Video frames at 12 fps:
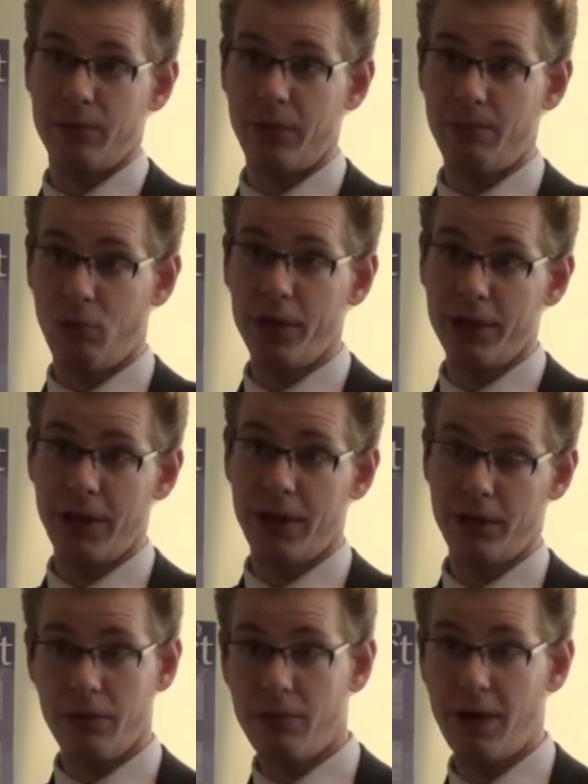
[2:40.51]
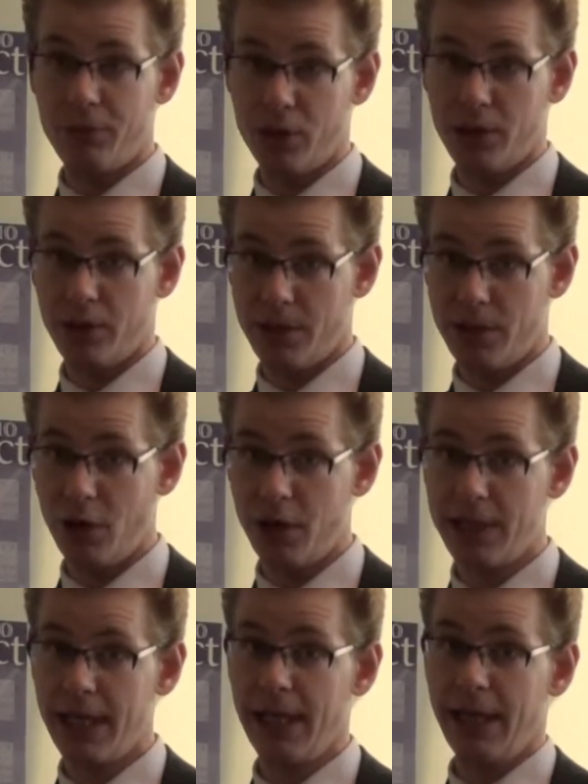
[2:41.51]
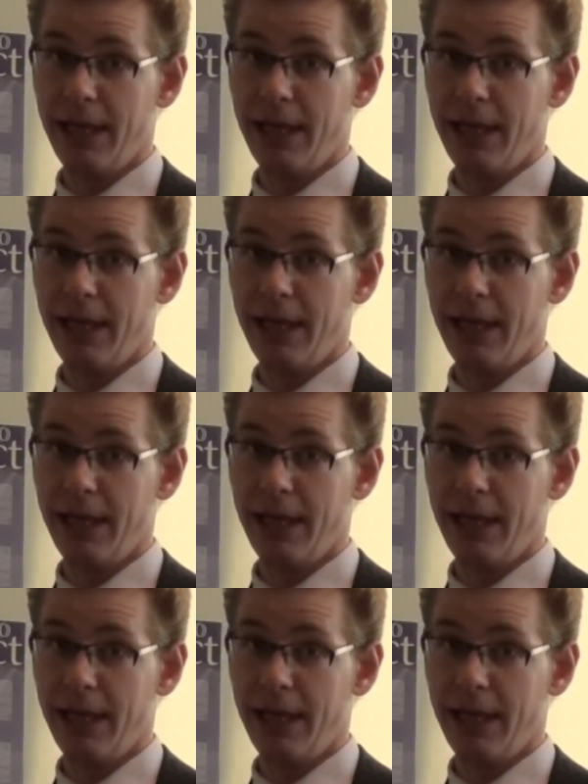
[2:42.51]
report their corruption concerns,